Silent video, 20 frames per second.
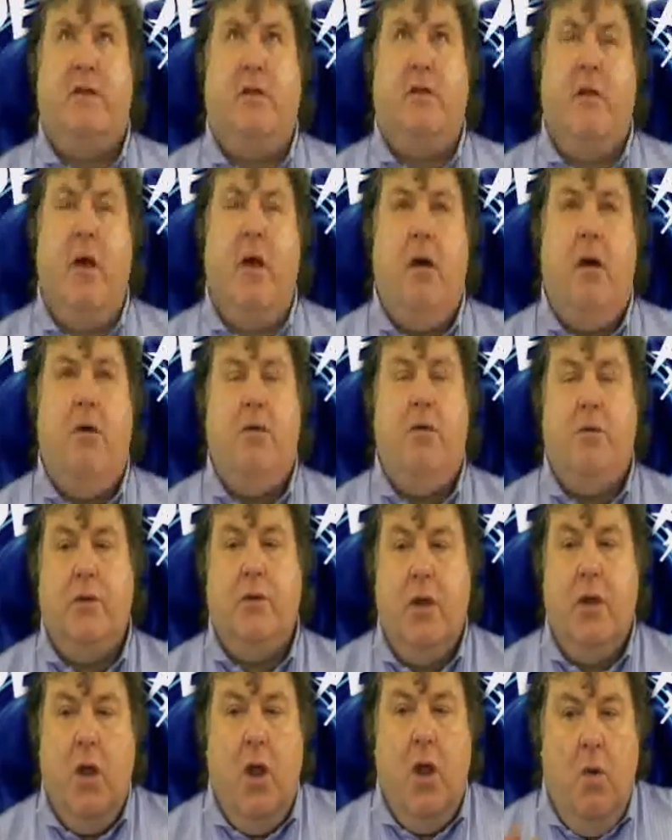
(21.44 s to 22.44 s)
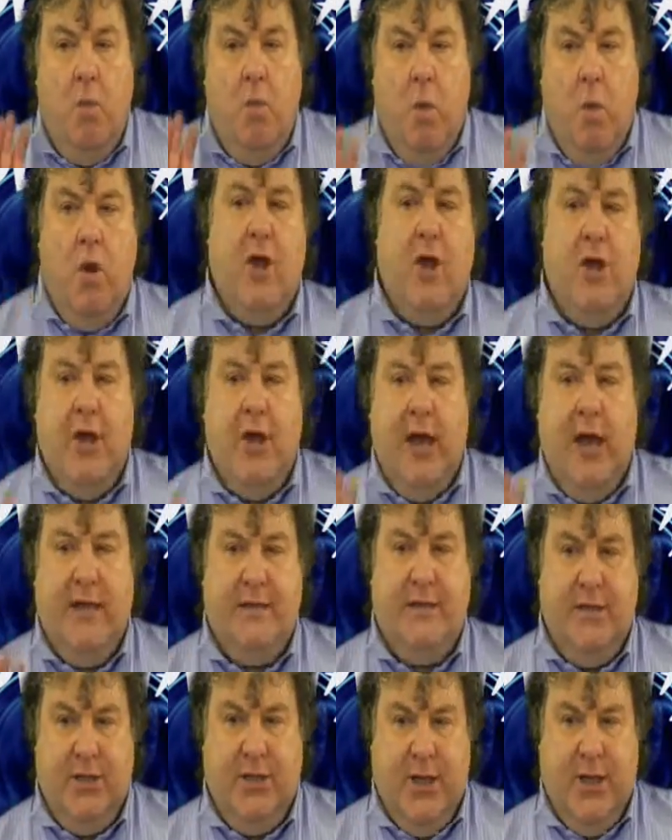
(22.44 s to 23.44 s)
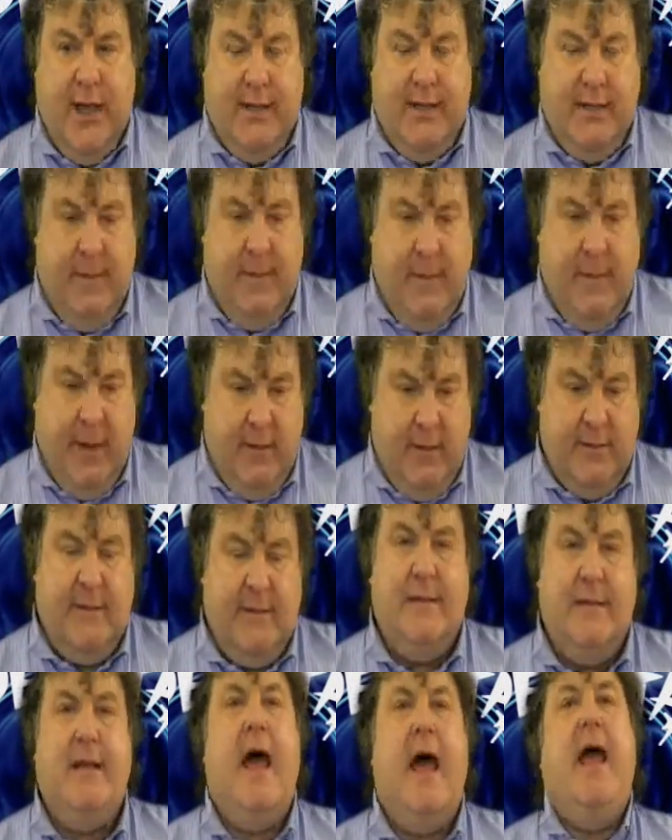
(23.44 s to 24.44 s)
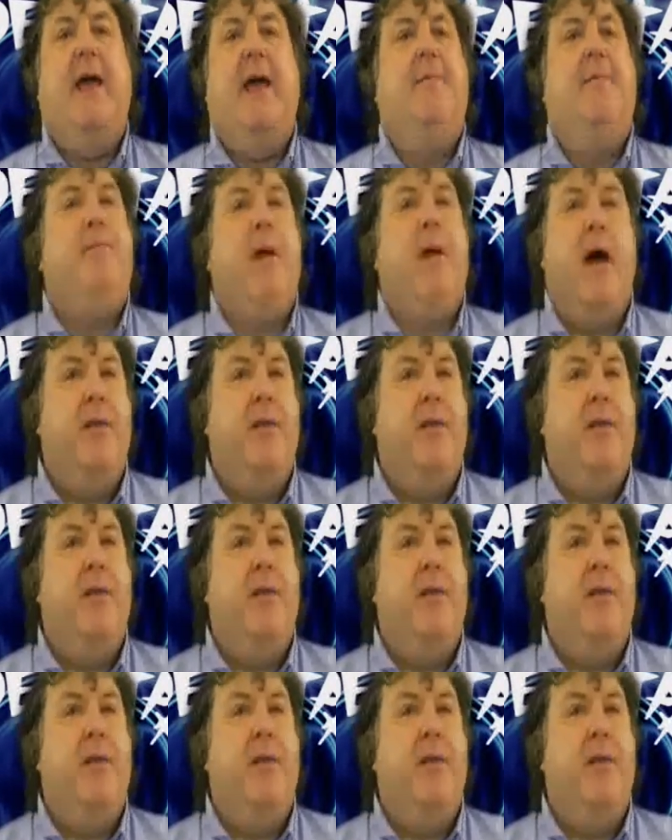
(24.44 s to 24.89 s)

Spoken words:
on hold. What can I suggest about today?